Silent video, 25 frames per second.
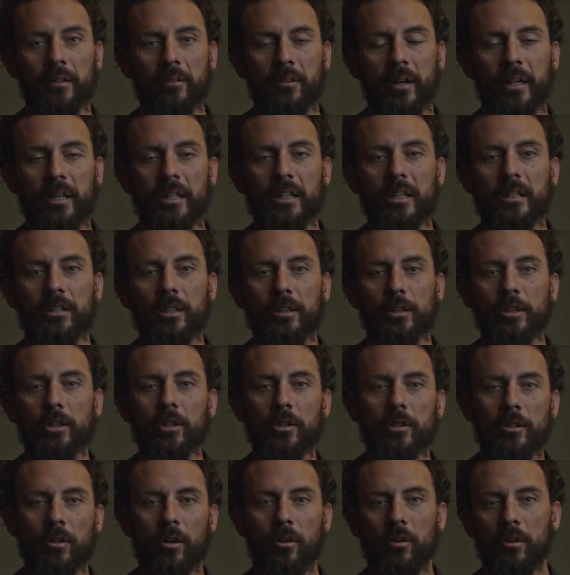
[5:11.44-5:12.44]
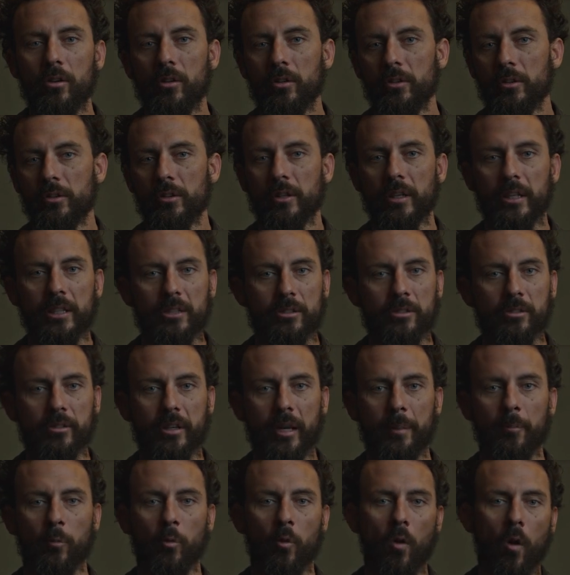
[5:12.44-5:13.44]
Right? You need to look on
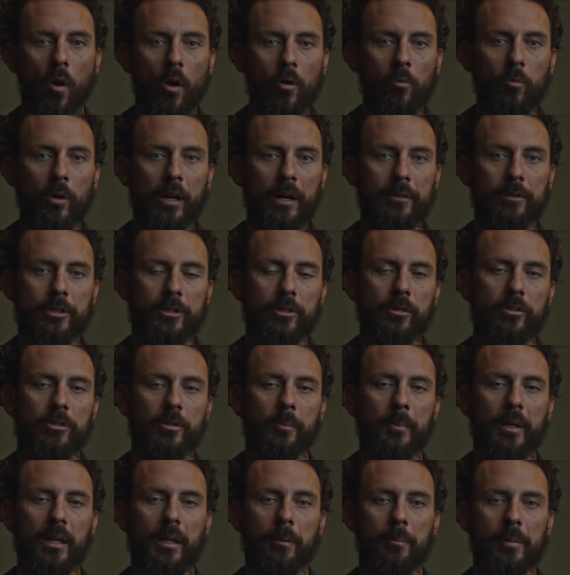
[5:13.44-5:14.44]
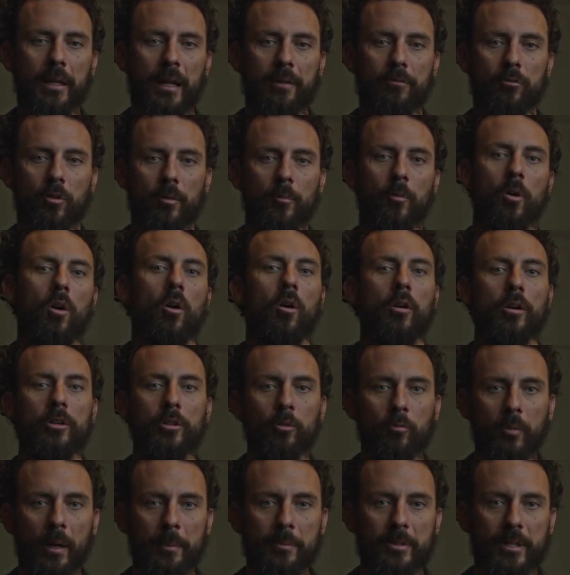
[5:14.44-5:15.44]
Instagram or on whatever social media platform or on
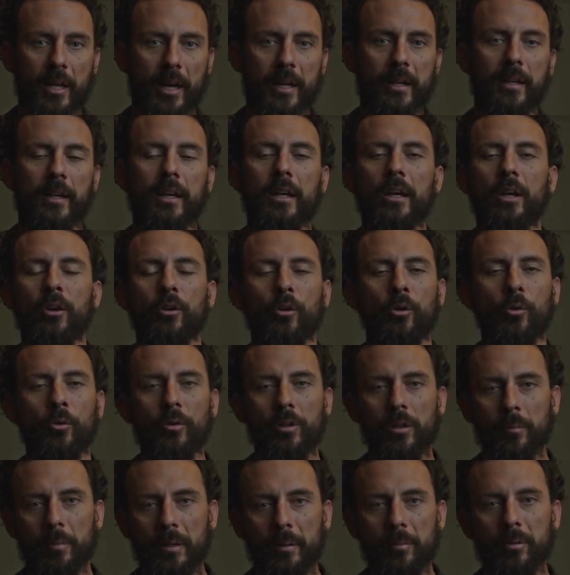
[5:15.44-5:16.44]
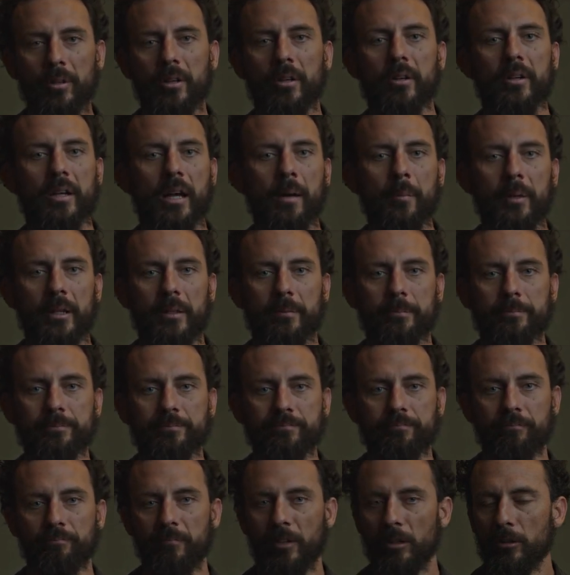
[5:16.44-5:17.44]
your website. Who are the people that are coming?
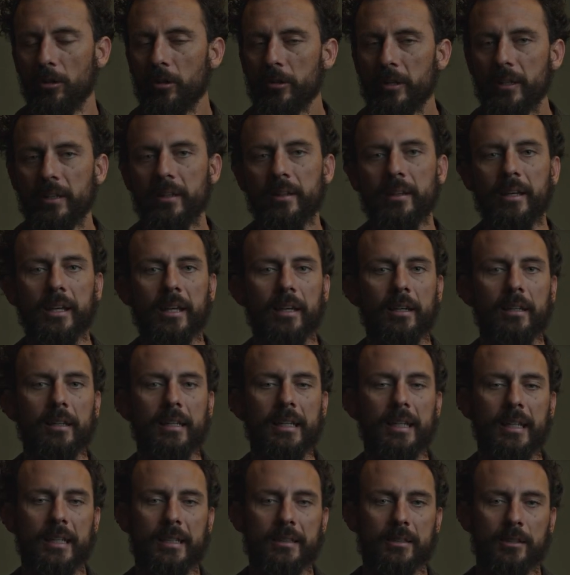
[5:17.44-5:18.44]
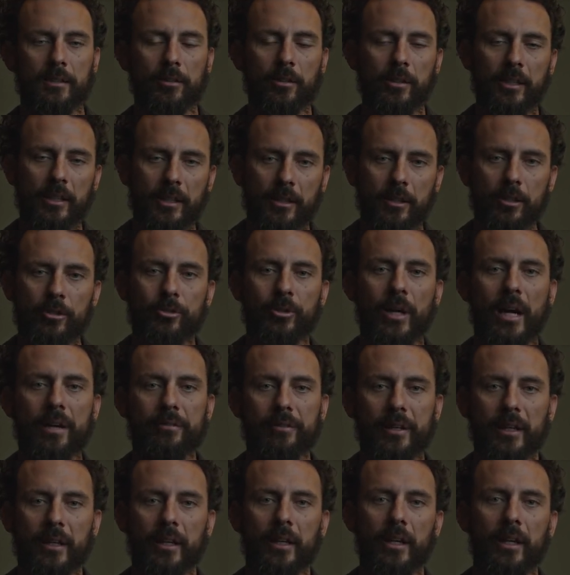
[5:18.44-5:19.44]
Look into the analytics, look into the
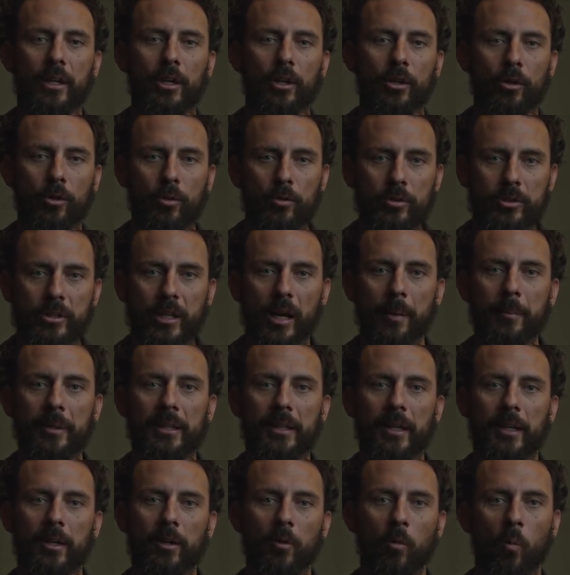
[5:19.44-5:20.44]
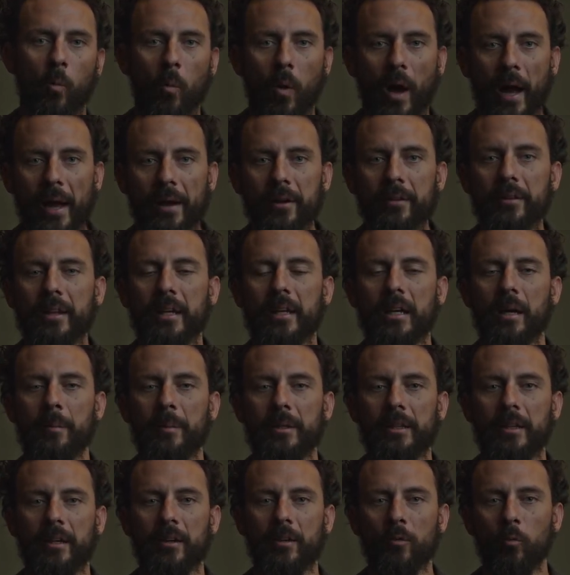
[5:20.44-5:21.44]
traffic. Who's coming there? Why are they
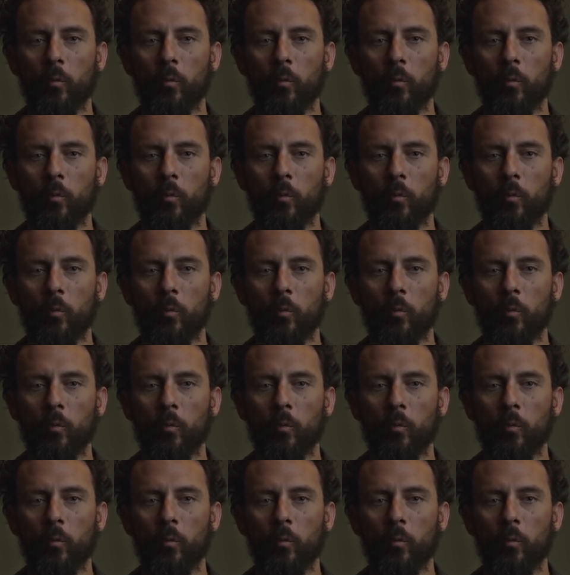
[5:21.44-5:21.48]
coming there?